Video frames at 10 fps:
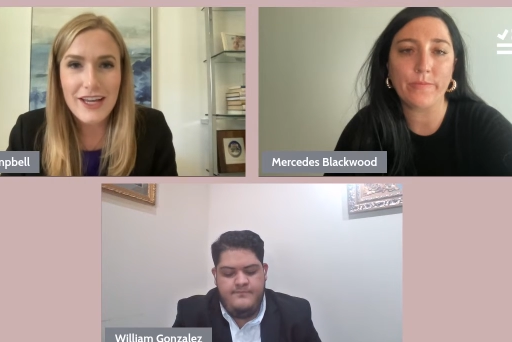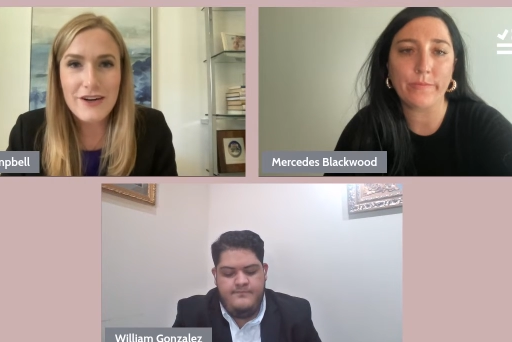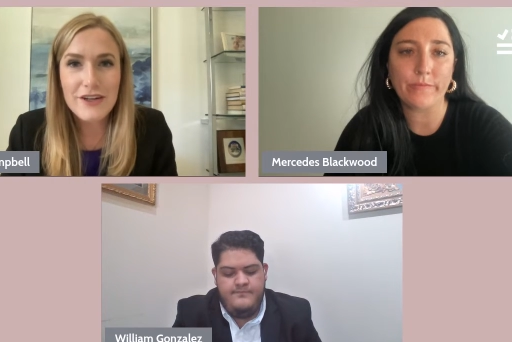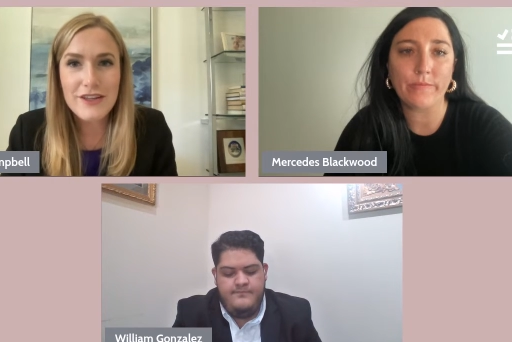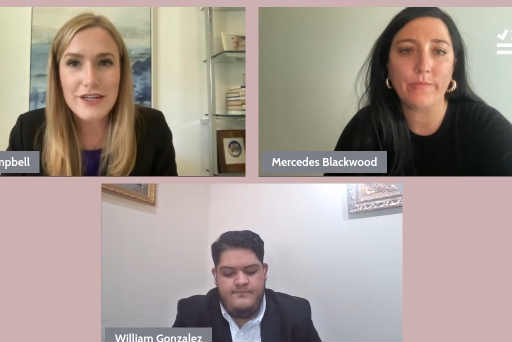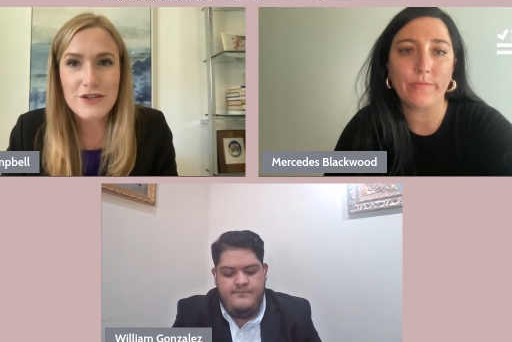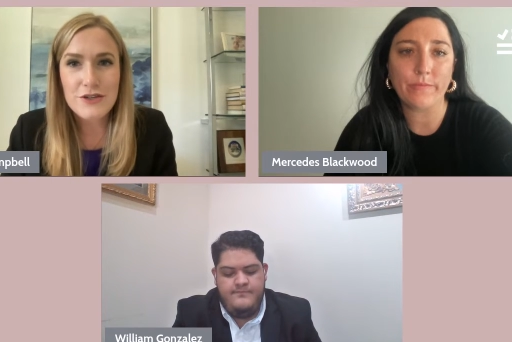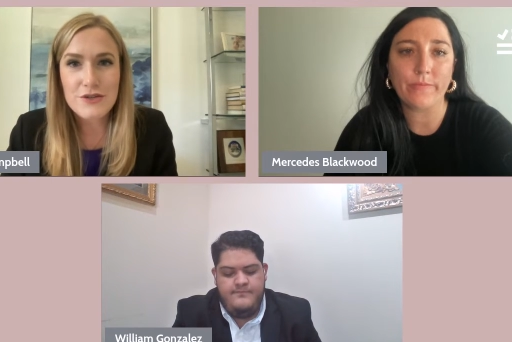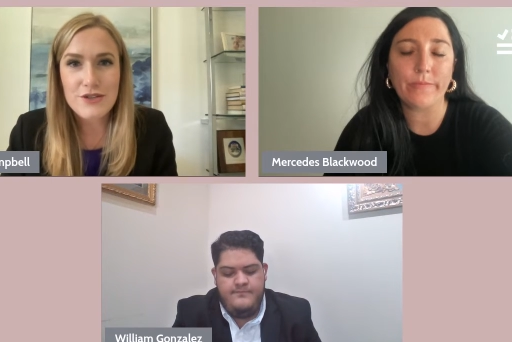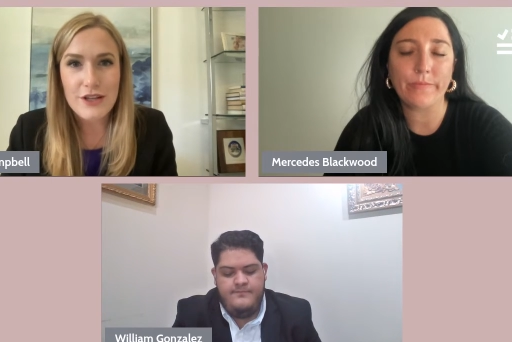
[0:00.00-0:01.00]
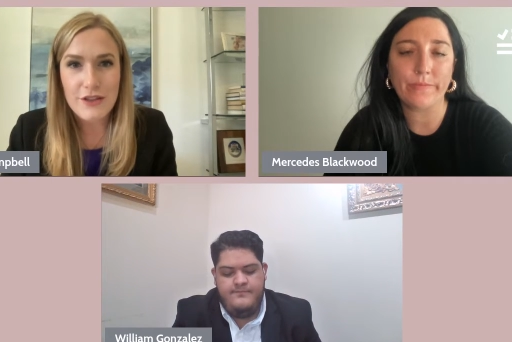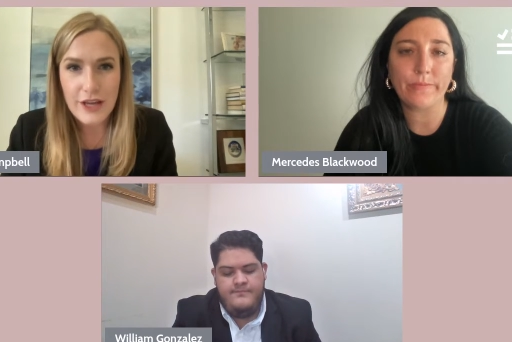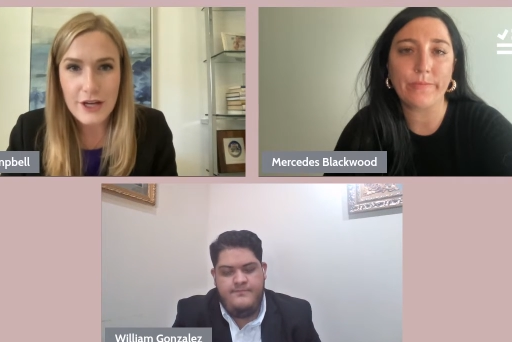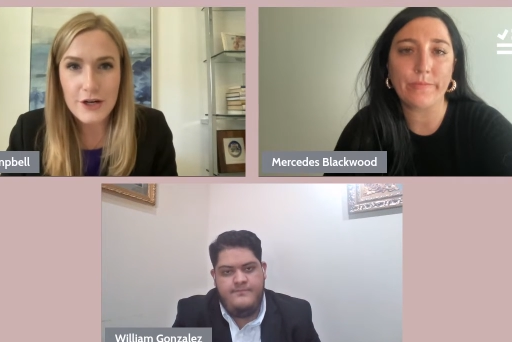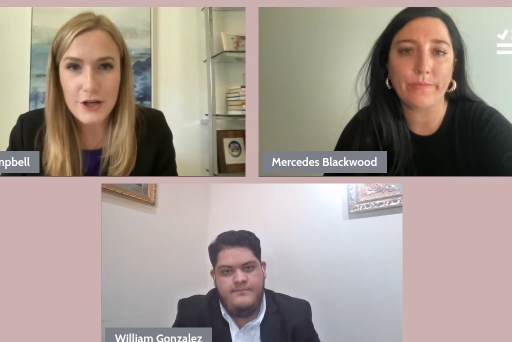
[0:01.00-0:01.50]
Speaker 1: hearing the issues that
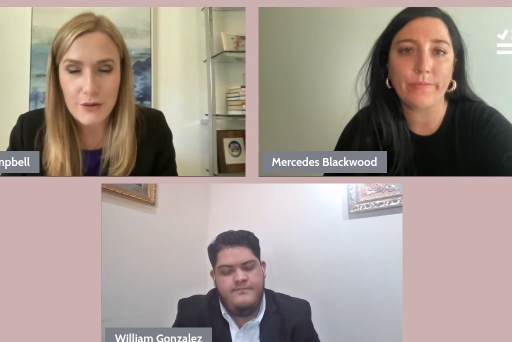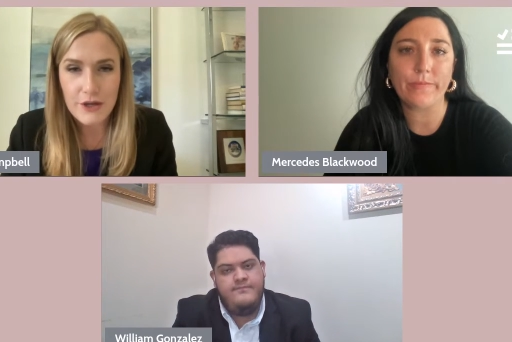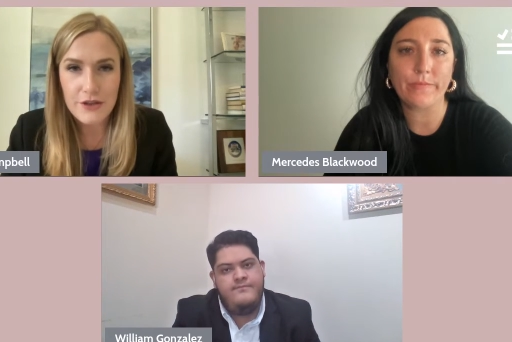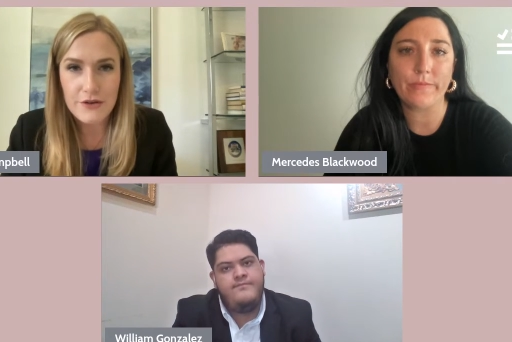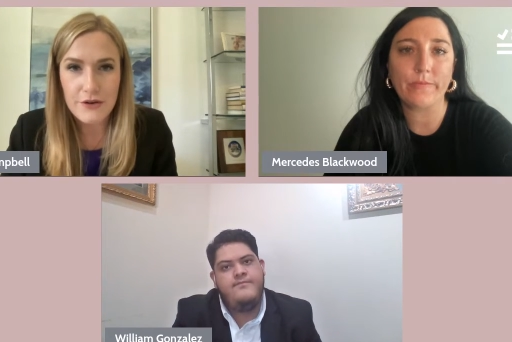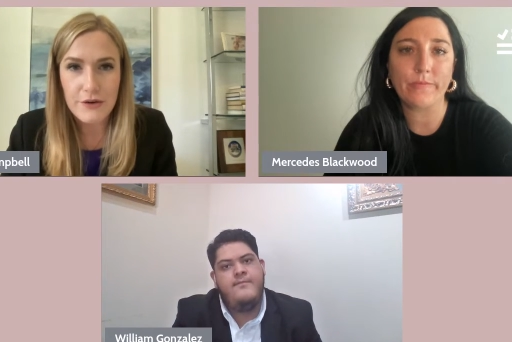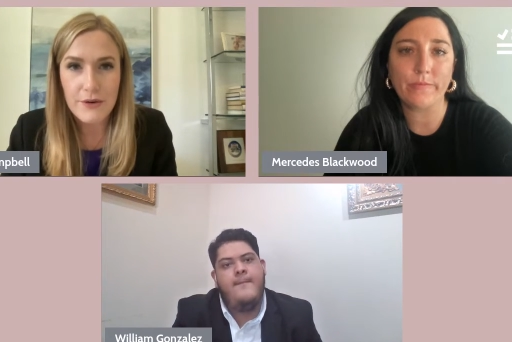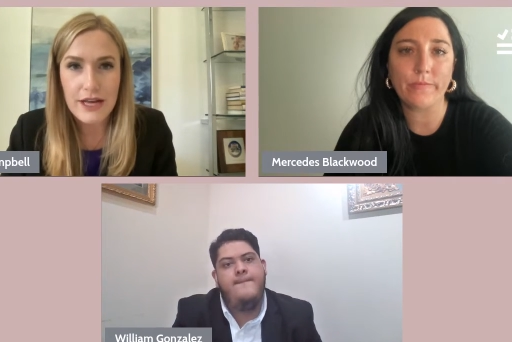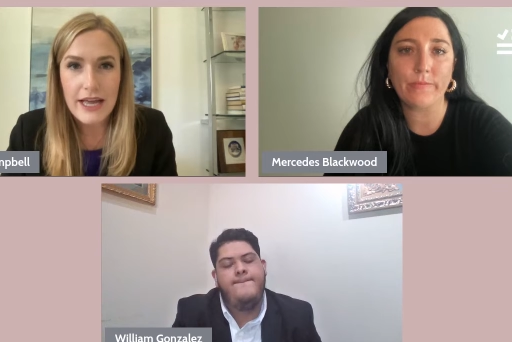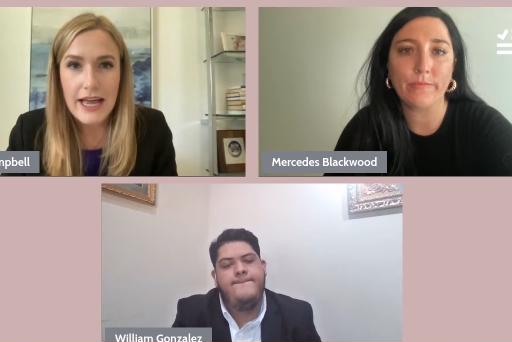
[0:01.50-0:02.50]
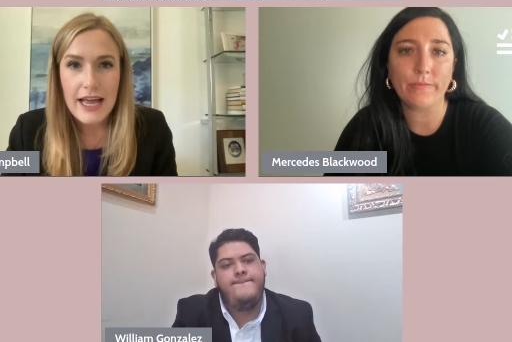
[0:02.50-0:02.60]
they are going through